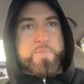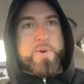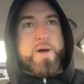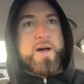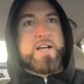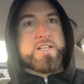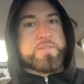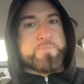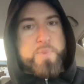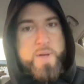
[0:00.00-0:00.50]

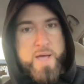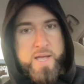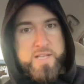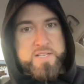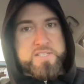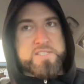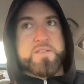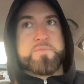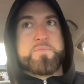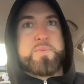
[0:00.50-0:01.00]
pies,
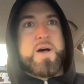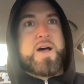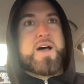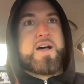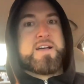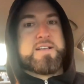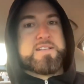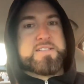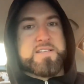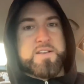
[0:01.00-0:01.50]
packaging
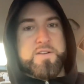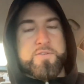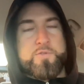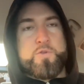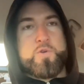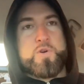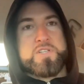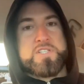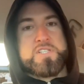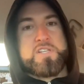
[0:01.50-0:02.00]
pies, and of
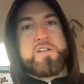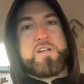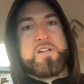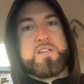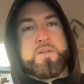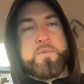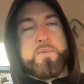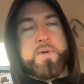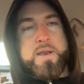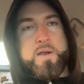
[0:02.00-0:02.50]
course
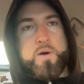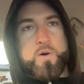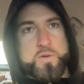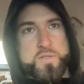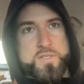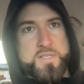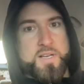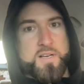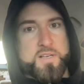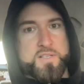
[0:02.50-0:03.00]
selling them at
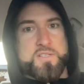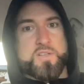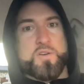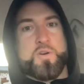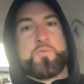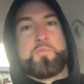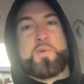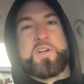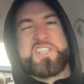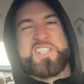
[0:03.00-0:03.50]
wholesale, so
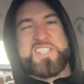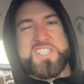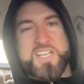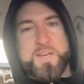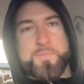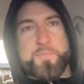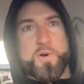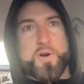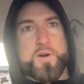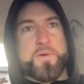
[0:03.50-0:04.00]
much
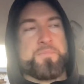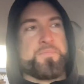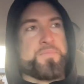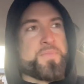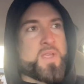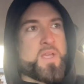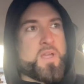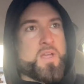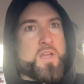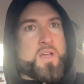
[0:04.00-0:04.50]
cheaper.
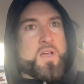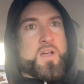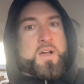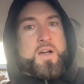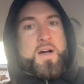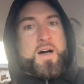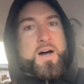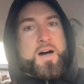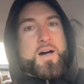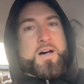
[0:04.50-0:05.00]

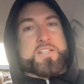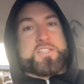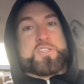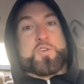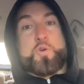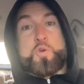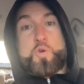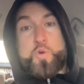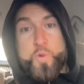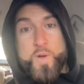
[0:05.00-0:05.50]

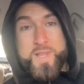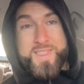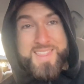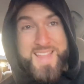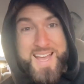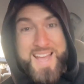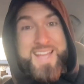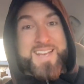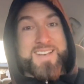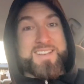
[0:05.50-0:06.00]
So quit
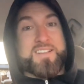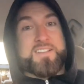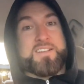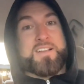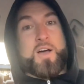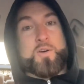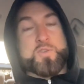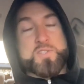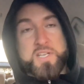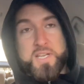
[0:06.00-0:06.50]
that.
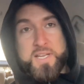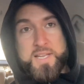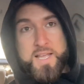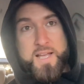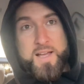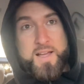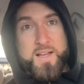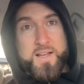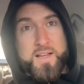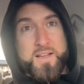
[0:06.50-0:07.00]
I was in
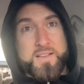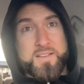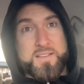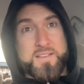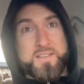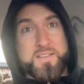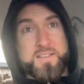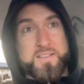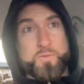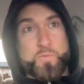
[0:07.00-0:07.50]

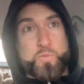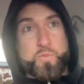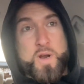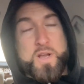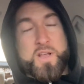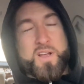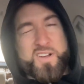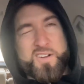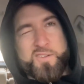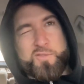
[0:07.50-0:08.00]

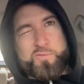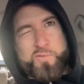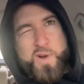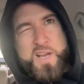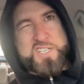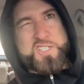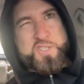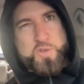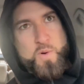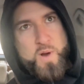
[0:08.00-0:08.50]
a
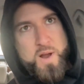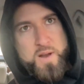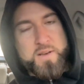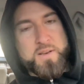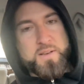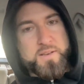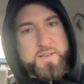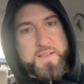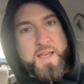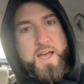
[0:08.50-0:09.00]

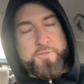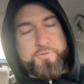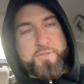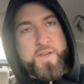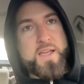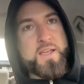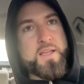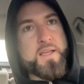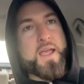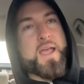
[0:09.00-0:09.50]
restaurant,
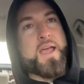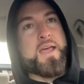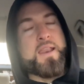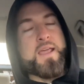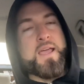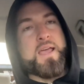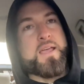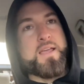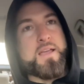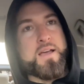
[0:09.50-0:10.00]
cafe, and
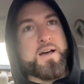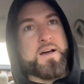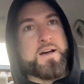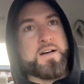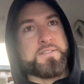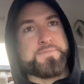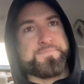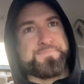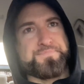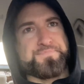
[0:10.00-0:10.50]

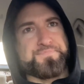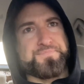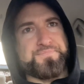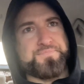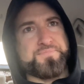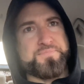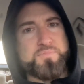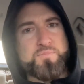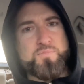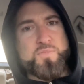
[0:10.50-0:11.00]
a
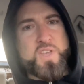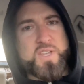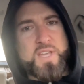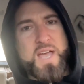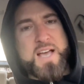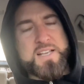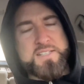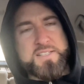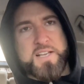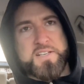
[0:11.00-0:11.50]

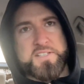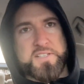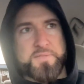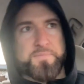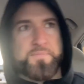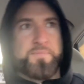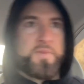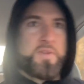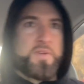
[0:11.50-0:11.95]
gas station.